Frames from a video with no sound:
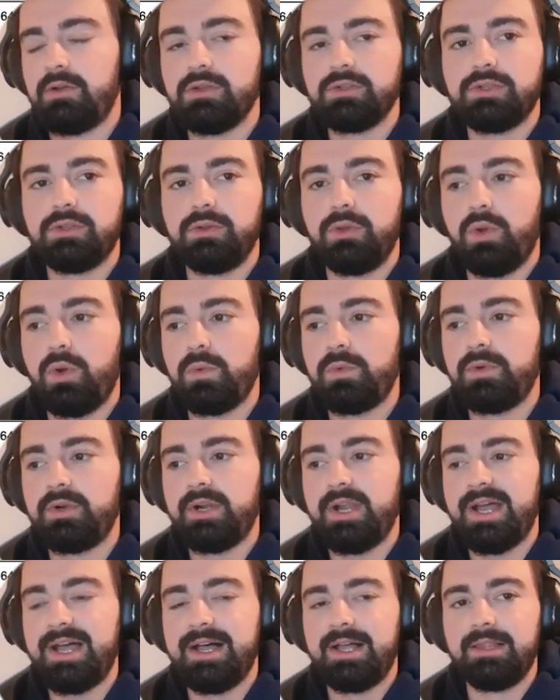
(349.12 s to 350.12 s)
lower
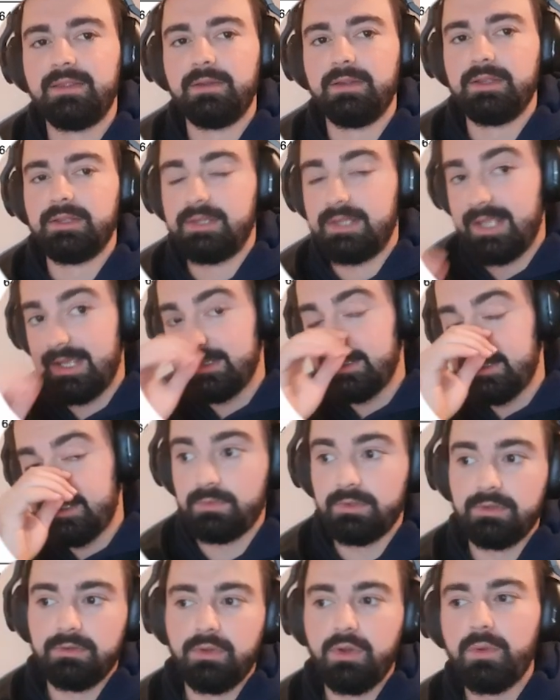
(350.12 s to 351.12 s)
L
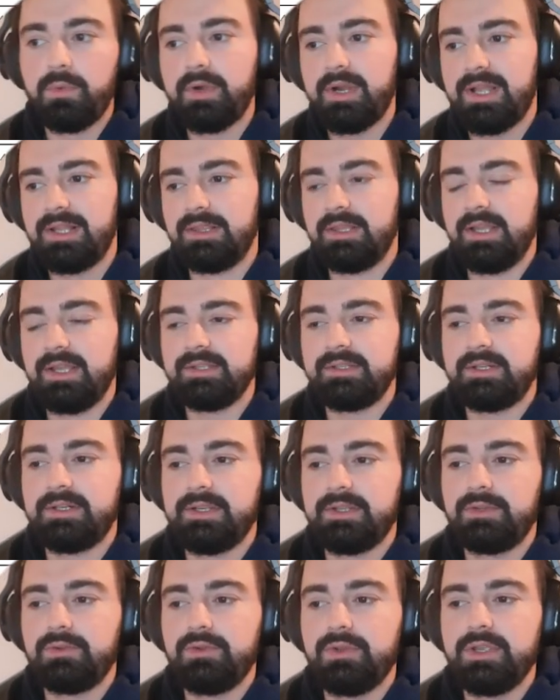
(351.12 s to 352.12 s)
letter
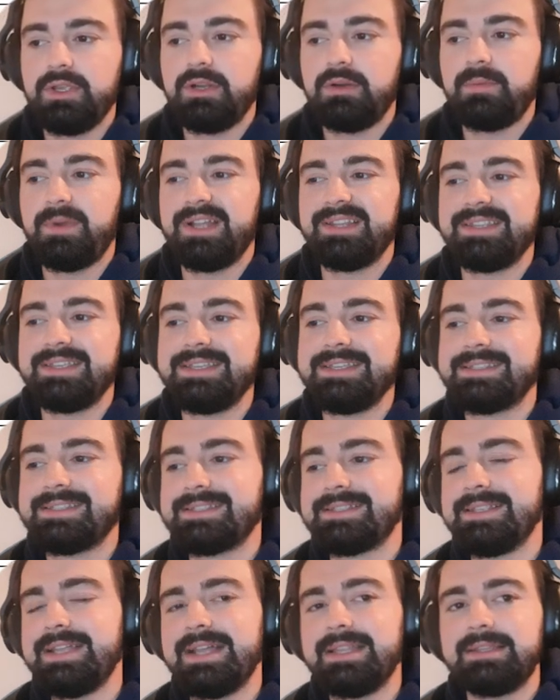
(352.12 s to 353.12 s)
to here, but
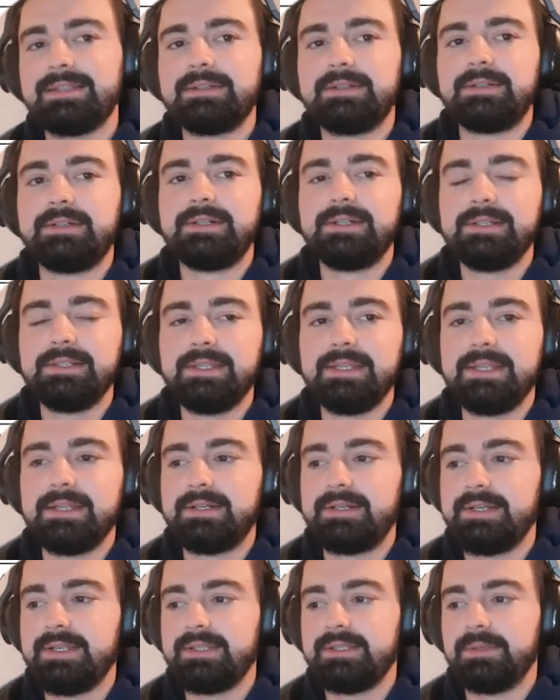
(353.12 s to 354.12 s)
it's not really
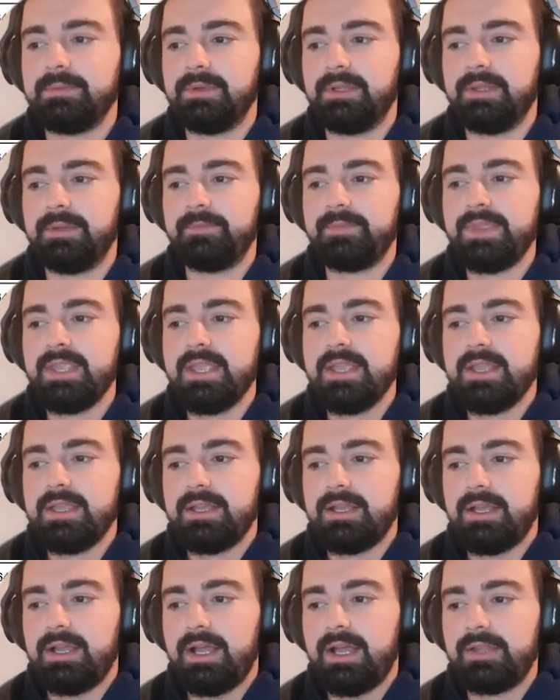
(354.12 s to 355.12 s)
readable.
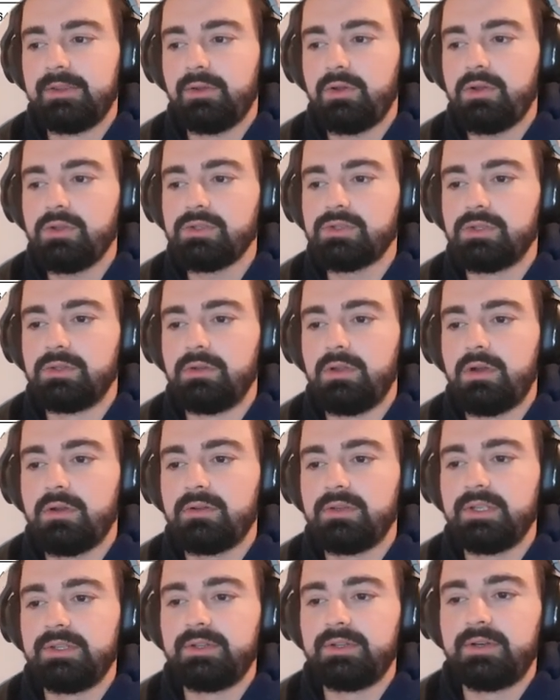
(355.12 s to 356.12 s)
And also
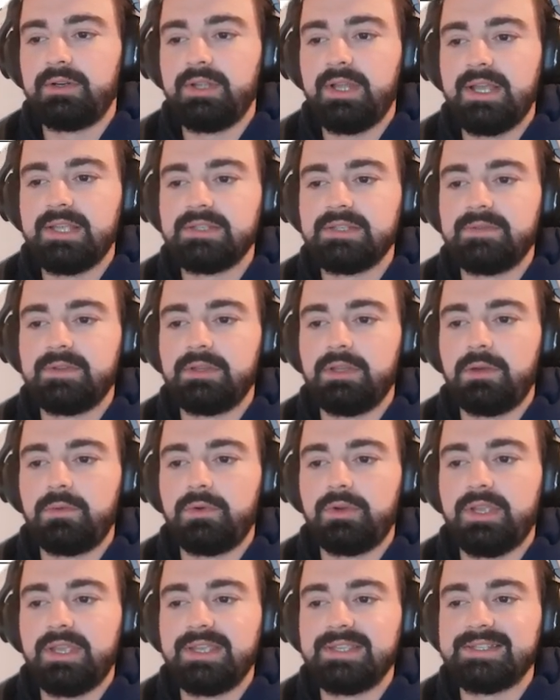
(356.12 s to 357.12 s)
long literal ends with
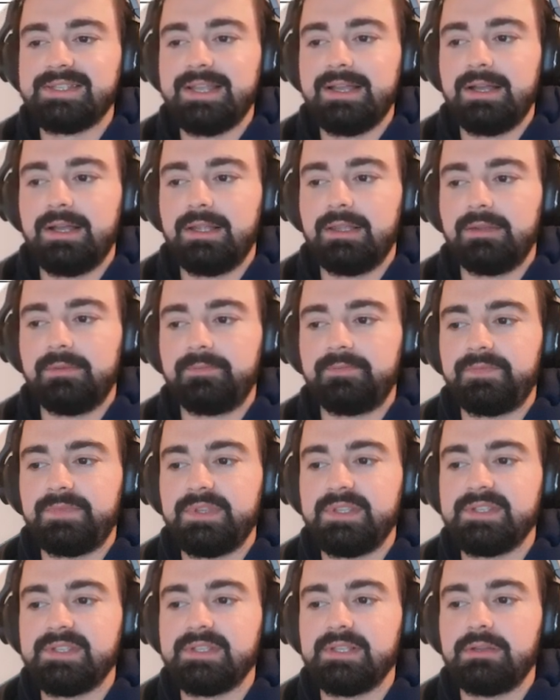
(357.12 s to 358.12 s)
lowercase l.
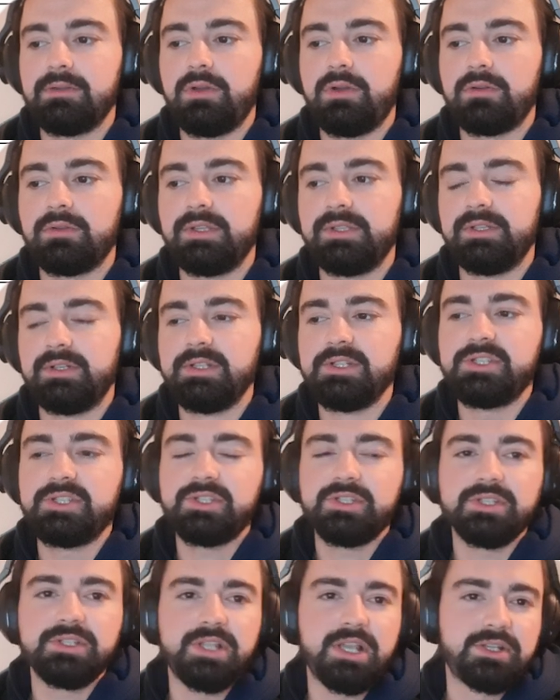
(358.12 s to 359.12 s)
This is a long literal. This is
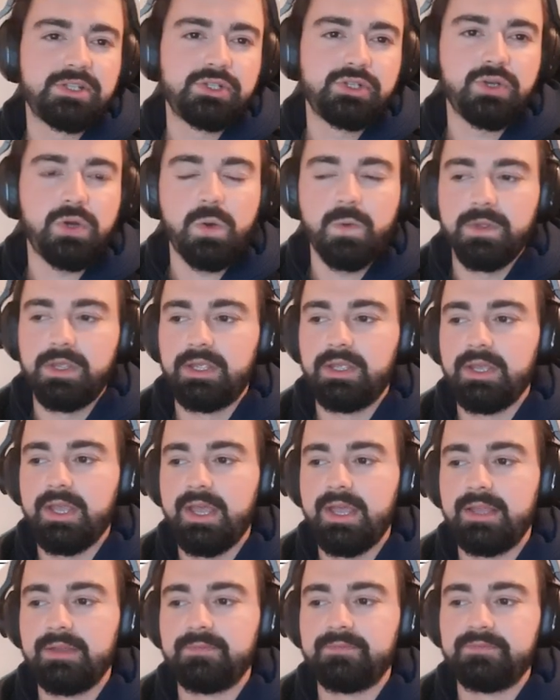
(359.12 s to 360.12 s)
just like showing,
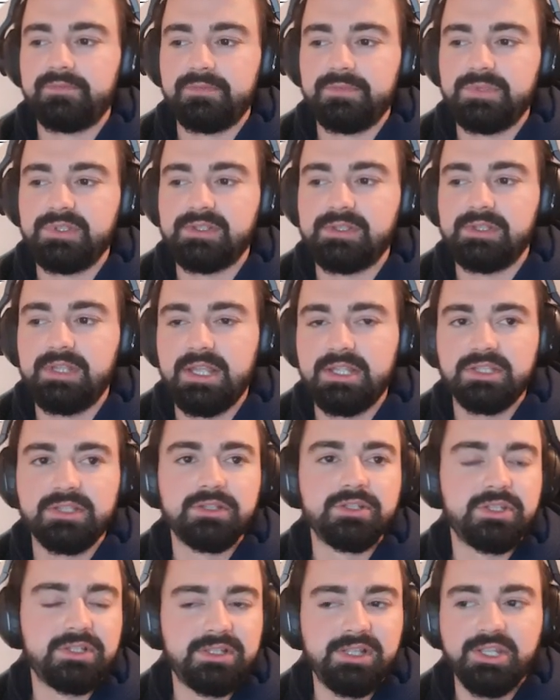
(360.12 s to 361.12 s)
hey, just
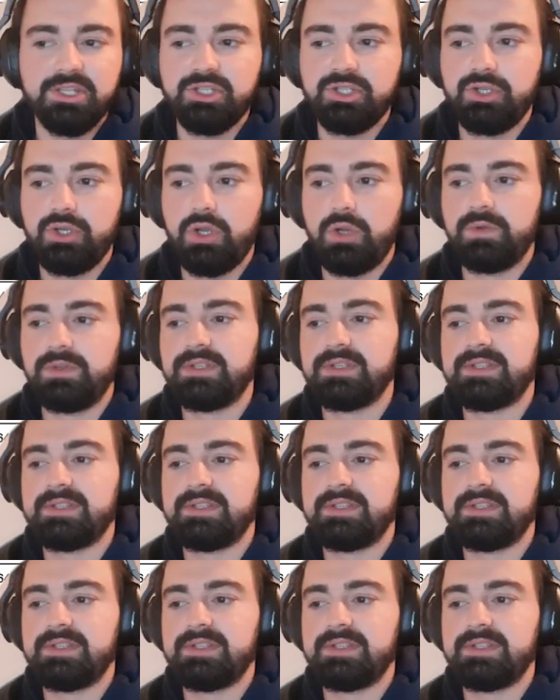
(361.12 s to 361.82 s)
let you know this